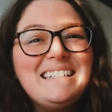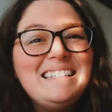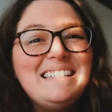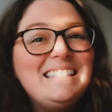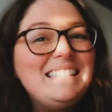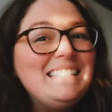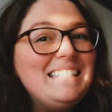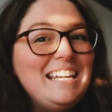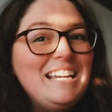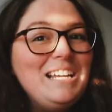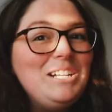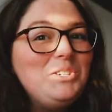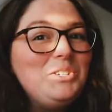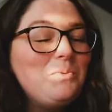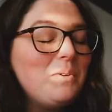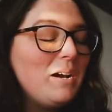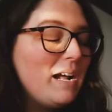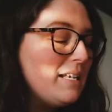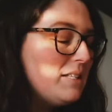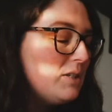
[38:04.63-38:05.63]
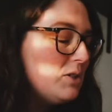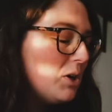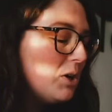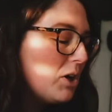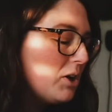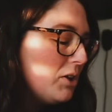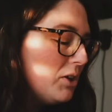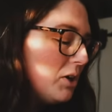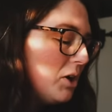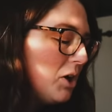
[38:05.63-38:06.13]
stitch when I
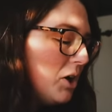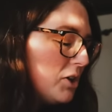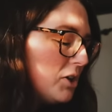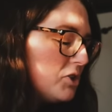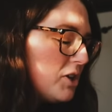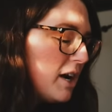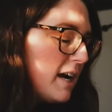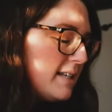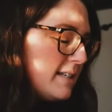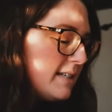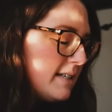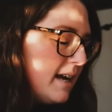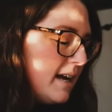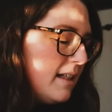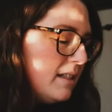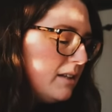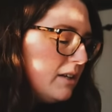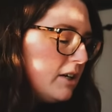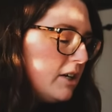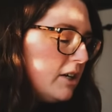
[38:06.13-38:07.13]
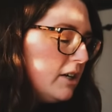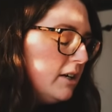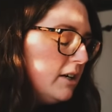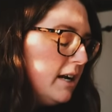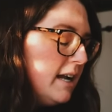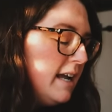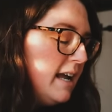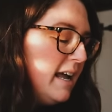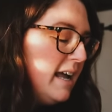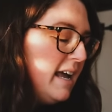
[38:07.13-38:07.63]
start the contrast color.
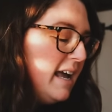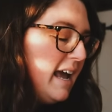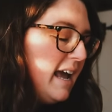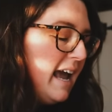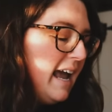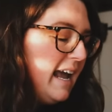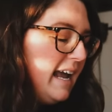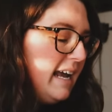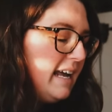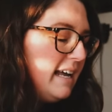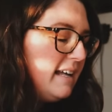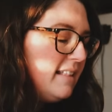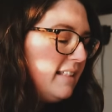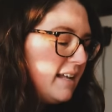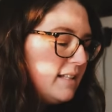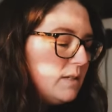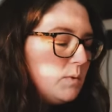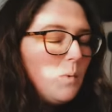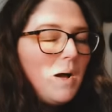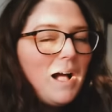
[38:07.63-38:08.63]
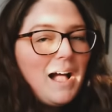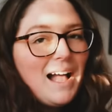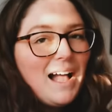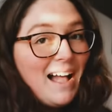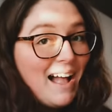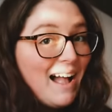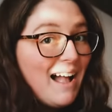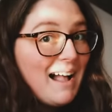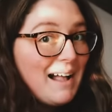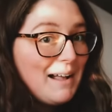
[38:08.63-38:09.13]
And that's why
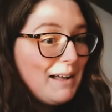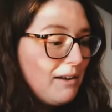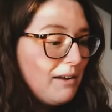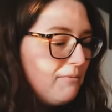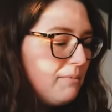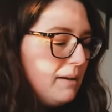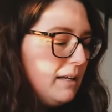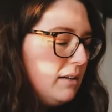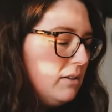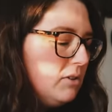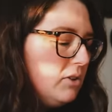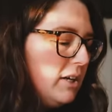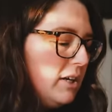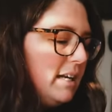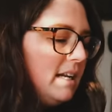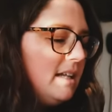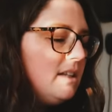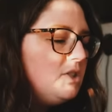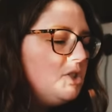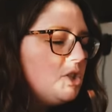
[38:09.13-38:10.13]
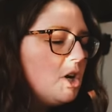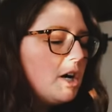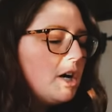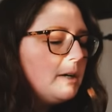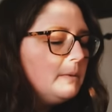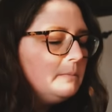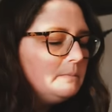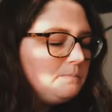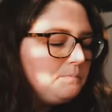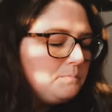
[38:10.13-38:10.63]
I have been looking at the
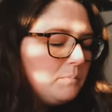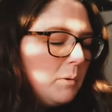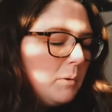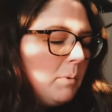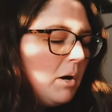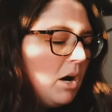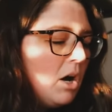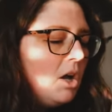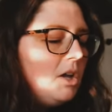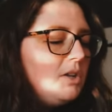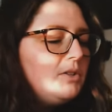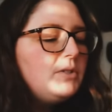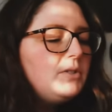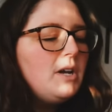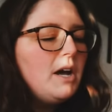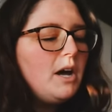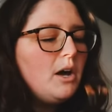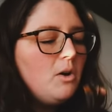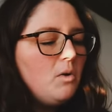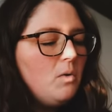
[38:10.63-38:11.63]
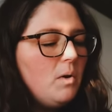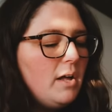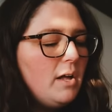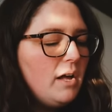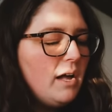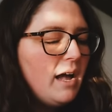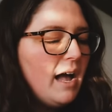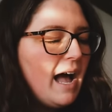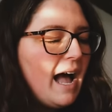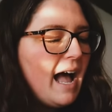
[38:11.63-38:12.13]
chart. But also,
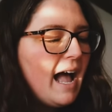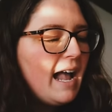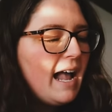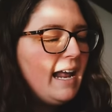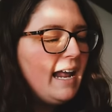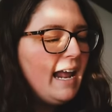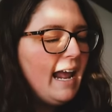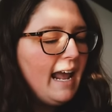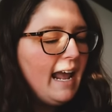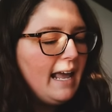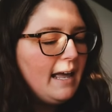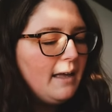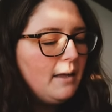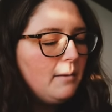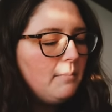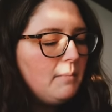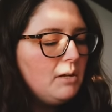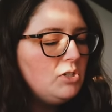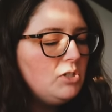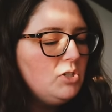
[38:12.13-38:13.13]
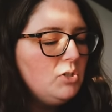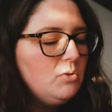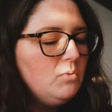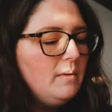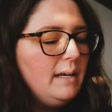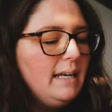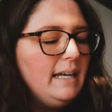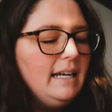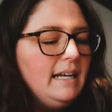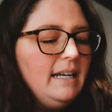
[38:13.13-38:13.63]
I am
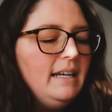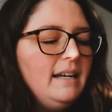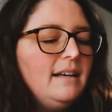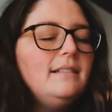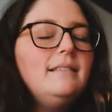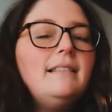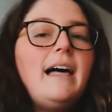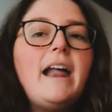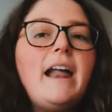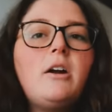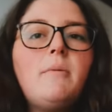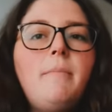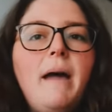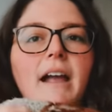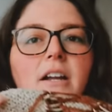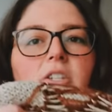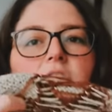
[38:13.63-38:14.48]
doing ladder back